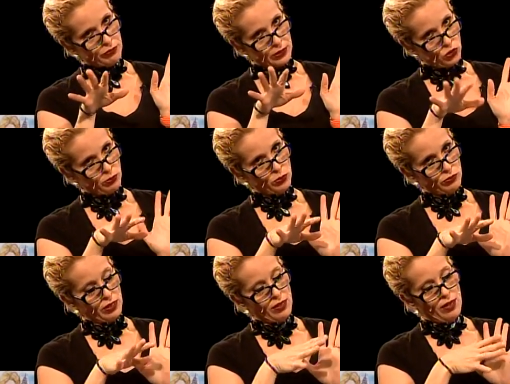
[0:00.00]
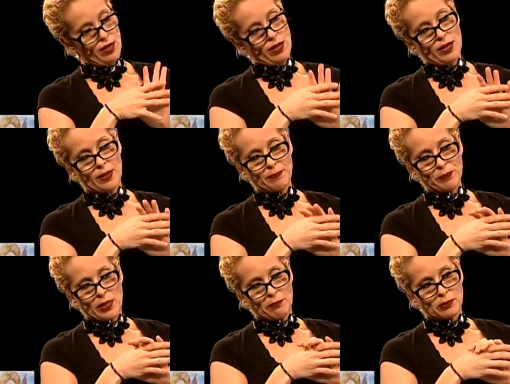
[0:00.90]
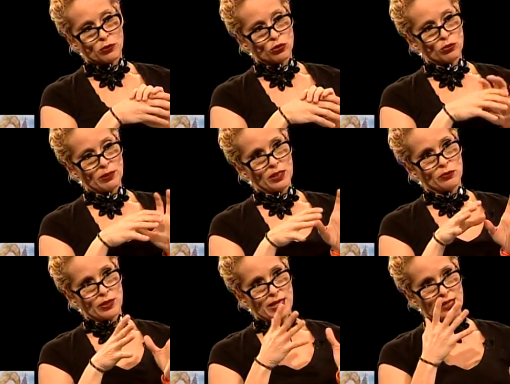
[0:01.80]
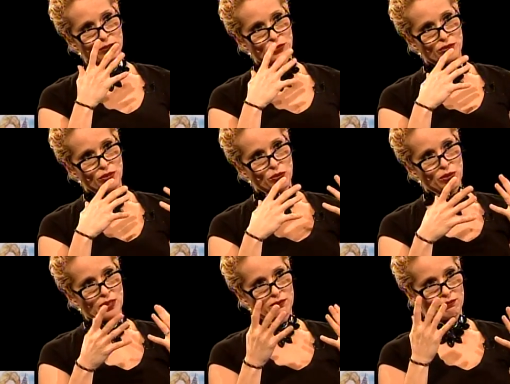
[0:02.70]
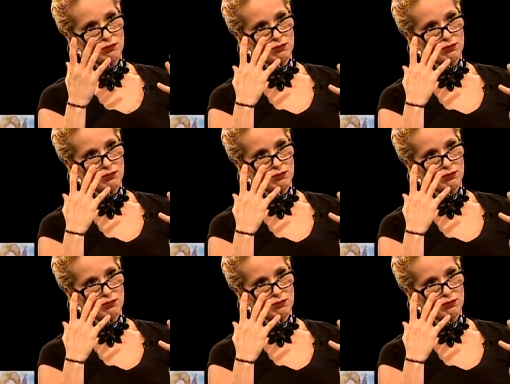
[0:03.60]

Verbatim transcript: French movie. Um, but there's so many great actors that you can